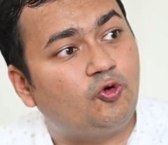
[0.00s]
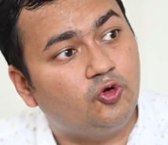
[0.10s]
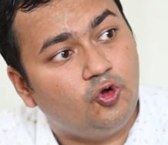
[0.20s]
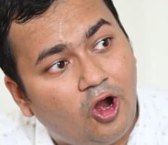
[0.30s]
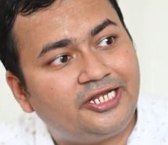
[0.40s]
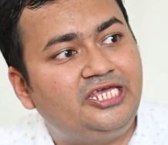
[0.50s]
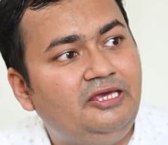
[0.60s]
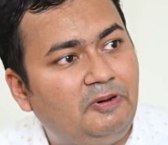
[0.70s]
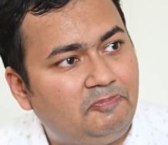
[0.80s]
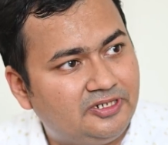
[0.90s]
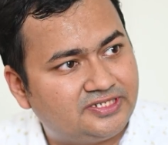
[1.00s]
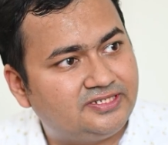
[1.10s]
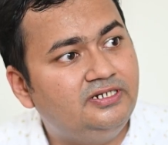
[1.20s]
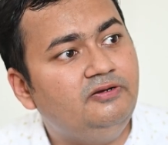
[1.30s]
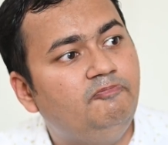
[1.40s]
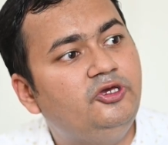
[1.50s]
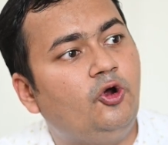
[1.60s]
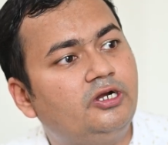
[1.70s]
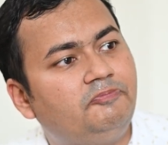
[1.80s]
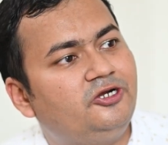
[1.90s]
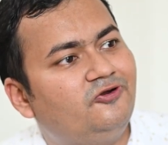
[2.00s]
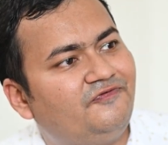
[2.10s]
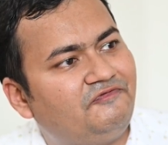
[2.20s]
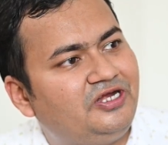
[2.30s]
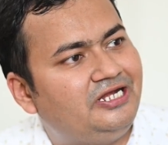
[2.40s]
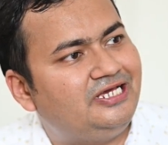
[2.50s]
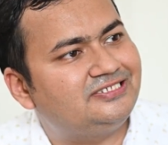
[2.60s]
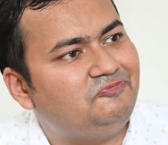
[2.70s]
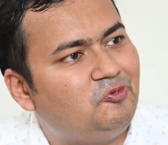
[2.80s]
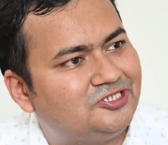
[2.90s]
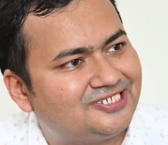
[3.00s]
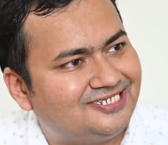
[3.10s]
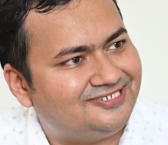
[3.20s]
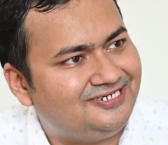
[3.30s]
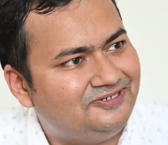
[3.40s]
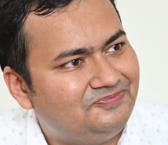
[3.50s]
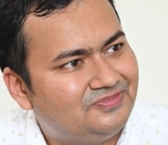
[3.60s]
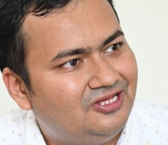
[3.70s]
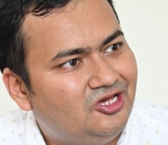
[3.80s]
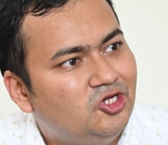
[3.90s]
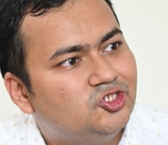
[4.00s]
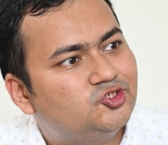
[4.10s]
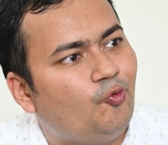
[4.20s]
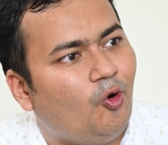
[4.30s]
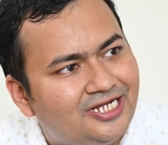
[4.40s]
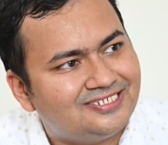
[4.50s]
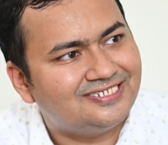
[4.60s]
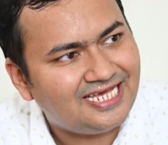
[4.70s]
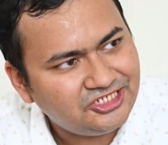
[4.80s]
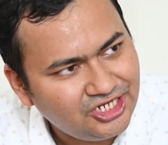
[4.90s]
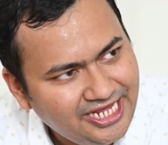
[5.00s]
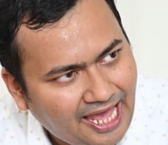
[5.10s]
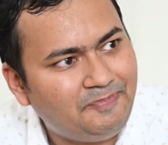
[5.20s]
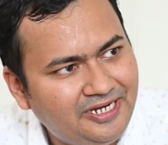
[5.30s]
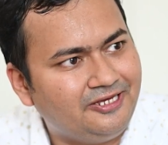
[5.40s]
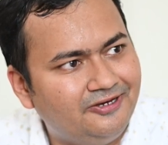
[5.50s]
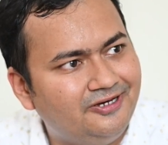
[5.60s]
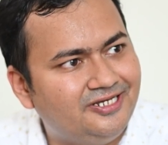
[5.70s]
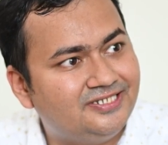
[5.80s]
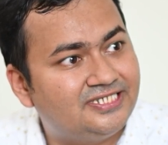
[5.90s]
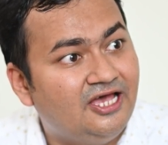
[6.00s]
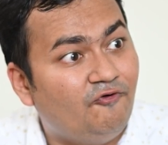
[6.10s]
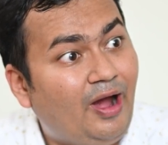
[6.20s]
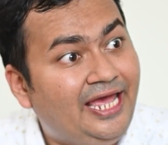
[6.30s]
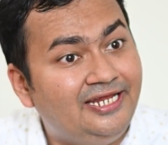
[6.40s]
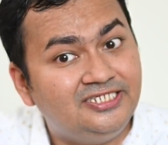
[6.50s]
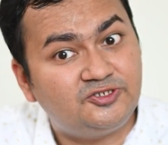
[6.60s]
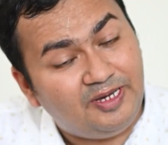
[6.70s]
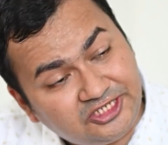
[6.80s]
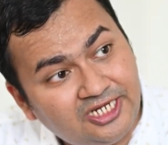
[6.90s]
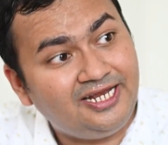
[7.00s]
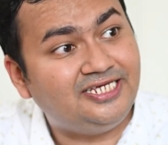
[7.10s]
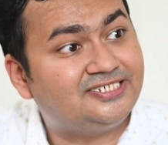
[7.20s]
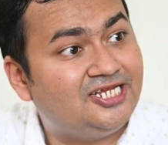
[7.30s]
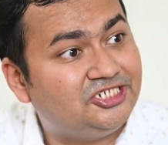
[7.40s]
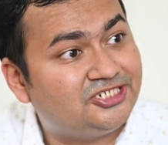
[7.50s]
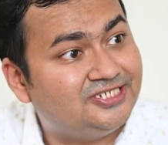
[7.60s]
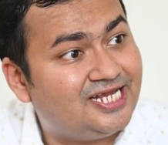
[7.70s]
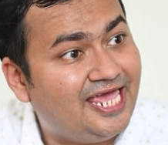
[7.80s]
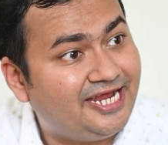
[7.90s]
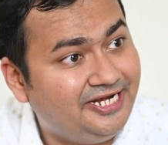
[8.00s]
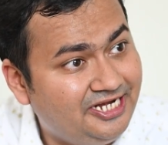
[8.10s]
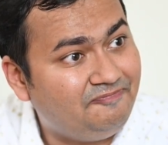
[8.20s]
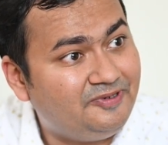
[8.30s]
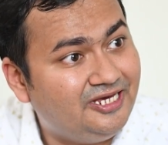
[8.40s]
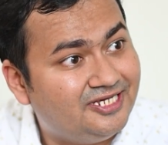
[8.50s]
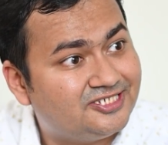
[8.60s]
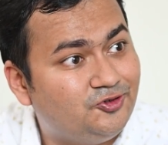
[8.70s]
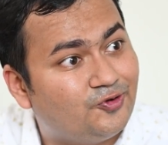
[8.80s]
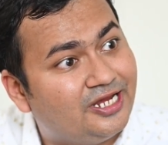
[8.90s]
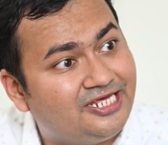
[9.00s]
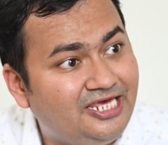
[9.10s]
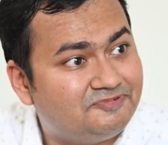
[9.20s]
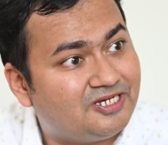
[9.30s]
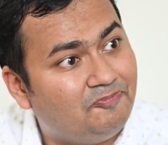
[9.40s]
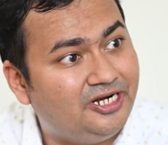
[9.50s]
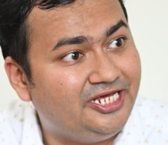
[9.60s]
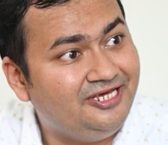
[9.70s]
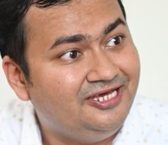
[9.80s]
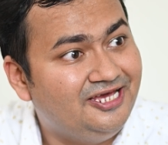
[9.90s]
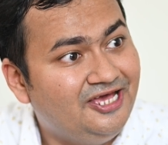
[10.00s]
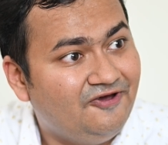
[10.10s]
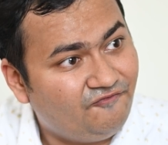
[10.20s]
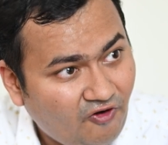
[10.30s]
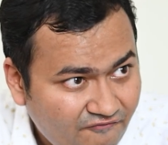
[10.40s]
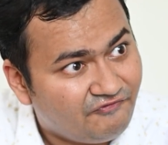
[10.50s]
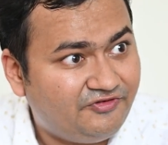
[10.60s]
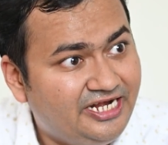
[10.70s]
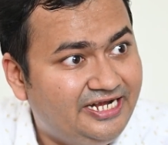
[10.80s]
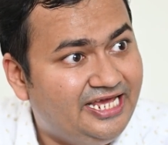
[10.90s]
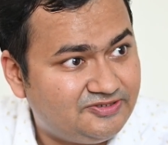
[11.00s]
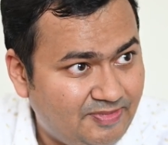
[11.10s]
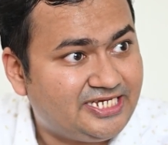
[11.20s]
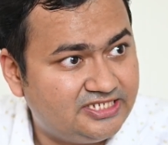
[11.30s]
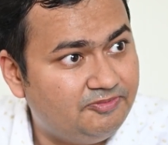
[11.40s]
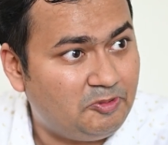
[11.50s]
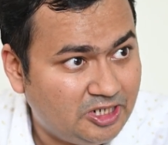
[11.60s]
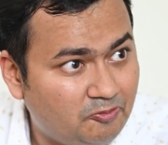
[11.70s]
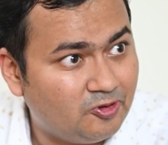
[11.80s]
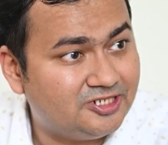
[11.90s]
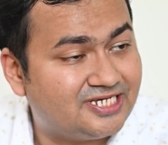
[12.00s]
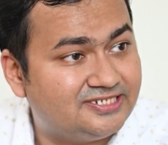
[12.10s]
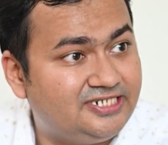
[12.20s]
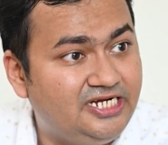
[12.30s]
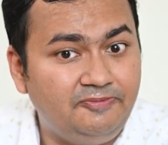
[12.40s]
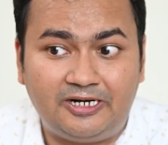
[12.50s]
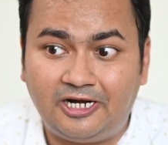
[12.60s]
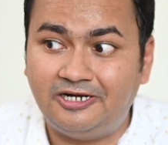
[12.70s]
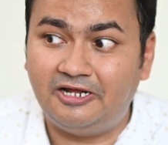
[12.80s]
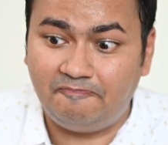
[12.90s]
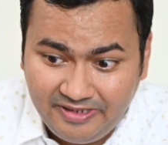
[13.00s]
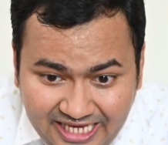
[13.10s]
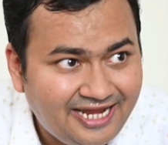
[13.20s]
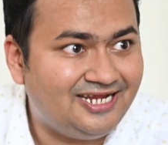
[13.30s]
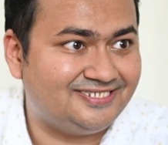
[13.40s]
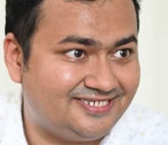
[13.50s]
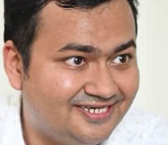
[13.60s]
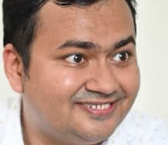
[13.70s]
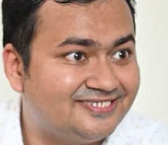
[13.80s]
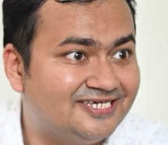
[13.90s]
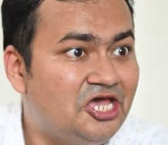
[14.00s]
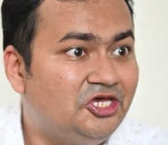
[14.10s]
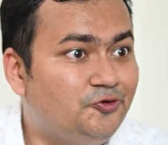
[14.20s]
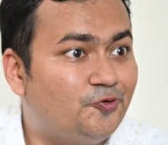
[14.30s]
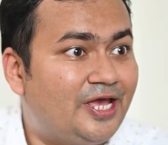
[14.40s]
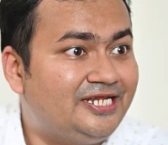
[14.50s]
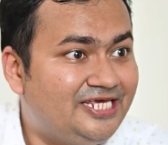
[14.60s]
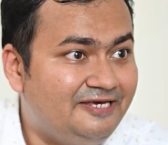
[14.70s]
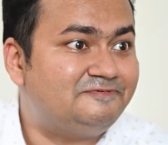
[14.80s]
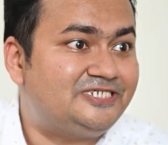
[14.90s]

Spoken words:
could not keep a person beyond a period of 15 days in police custody. So what is essentially happening here is, while in special legislations like NDPS, you can keep somebody for 15 days maximum under police custody, but under BNSS, you can keep